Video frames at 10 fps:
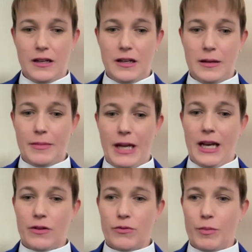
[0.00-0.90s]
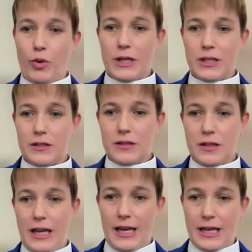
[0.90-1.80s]
at
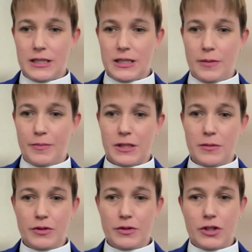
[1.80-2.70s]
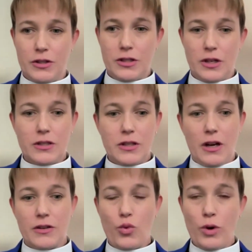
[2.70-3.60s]

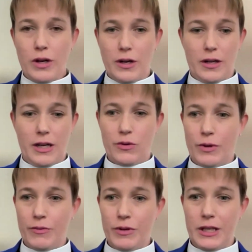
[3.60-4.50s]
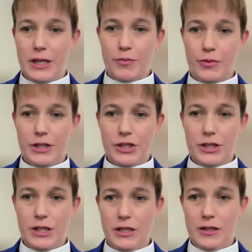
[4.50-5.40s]
reports@episcopalchurch.org. And we really
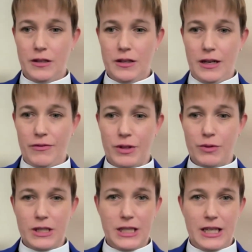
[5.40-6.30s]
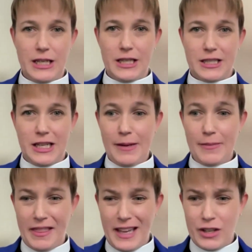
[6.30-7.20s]
appreciate everyone taking the
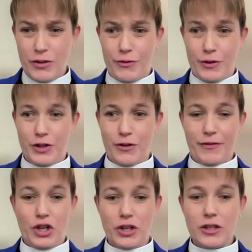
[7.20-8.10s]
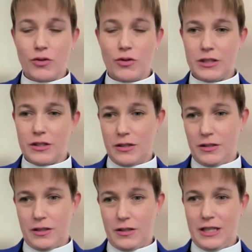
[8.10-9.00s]
time. And thank you for your good
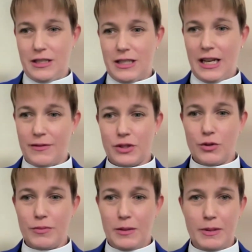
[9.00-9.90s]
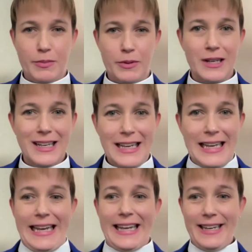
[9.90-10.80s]
questions. It's nice to have so many people
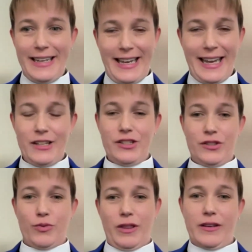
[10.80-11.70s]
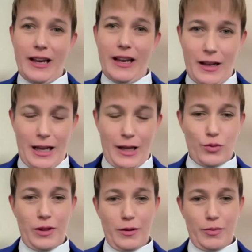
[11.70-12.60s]
engaged with data
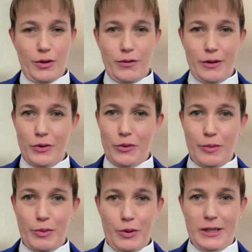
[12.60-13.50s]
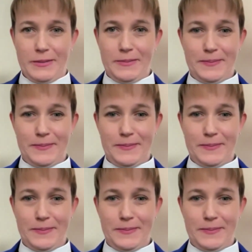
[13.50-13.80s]
and with the parochial report.